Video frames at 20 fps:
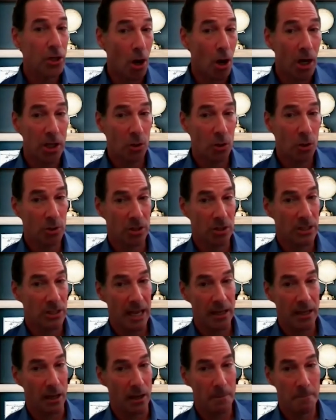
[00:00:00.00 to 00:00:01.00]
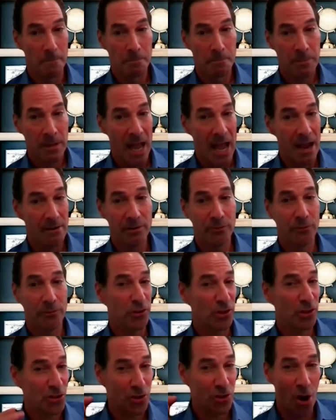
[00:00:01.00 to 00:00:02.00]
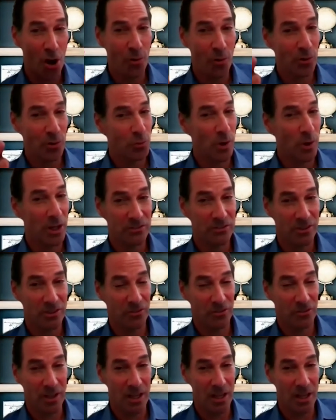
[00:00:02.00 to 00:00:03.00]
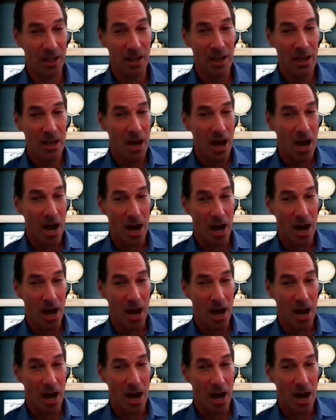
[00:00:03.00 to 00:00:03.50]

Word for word: to argue with the data. Every physician always wants to see,